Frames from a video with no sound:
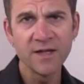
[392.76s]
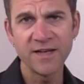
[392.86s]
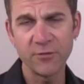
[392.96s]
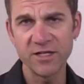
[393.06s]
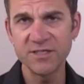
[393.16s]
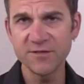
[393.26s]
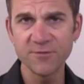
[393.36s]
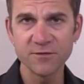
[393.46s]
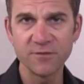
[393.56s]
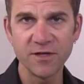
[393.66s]
Now in a
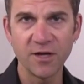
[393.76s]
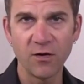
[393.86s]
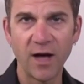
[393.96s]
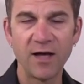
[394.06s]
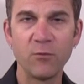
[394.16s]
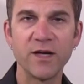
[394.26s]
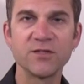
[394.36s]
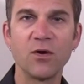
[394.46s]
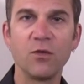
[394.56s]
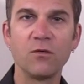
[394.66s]
different video, I went
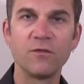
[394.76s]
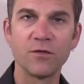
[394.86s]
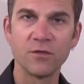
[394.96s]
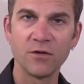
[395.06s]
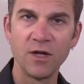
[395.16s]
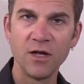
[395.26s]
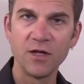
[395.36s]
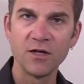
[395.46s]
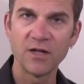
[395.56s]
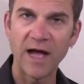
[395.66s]
over
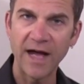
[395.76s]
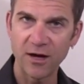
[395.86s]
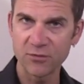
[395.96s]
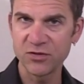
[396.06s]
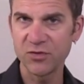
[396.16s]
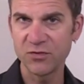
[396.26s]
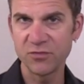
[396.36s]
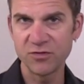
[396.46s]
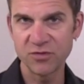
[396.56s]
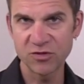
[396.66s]
how to
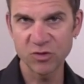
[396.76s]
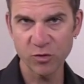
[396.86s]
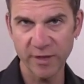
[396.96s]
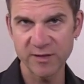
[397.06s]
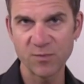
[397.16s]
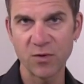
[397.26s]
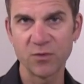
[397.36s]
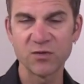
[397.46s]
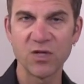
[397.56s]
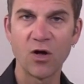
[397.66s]

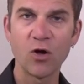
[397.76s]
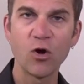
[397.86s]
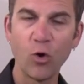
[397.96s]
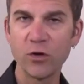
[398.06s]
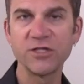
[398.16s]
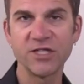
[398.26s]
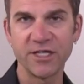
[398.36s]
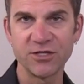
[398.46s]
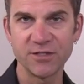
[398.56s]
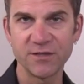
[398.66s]
transpose chord
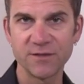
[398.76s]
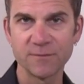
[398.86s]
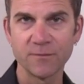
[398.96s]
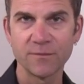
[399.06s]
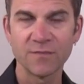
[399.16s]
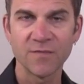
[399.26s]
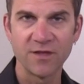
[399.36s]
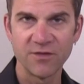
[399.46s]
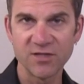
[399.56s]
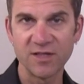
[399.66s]
changes.
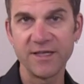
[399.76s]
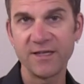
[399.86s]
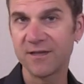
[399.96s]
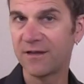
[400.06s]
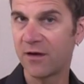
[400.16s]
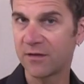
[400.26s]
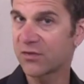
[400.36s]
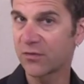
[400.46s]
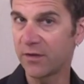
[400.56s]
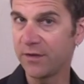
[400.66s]
There's a link on
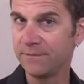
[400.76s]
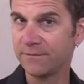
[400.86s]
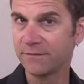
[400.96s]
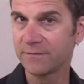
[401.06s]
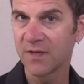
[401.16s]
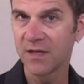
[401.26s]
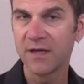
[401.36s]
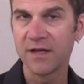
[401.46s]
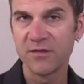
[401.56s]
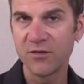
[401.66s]
screen.
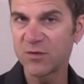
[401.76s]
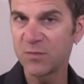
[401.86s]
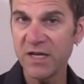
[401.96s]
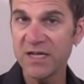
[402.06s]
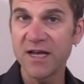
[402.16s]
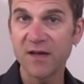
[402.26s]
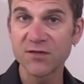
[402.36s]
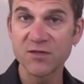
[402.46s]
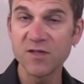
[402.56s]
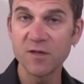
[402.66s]
Those PDFs are
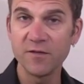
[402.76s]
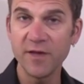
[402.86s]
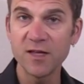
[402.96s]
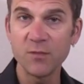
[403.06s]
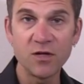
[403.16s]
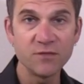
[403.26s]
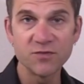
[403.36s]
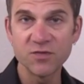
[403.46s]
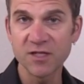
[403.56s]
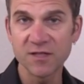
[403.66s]
still available.
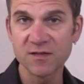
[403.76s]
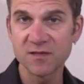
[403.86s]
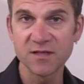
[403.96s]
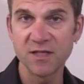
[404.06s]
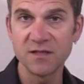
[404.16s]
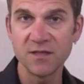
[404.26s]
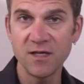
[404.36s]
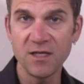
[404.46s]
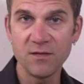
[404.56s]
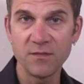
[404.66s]
Just send an
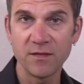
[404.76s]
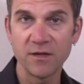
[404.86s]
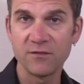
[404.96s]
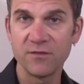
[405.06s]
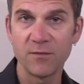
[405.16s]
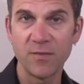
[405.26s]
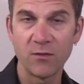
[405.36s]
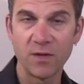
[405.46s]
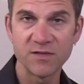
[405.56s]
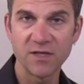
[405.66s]
email via my
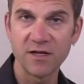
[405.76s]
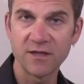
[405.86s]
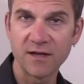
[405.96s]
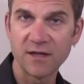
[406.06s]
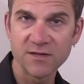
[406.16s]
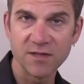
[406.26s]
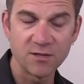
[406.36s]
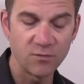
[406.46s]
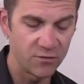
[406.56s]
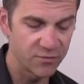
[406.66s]
website and I'll send
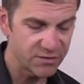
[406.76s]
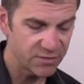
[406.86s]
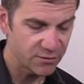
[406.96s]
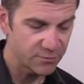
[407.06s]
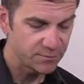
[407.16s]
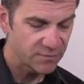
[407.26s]
them over to you.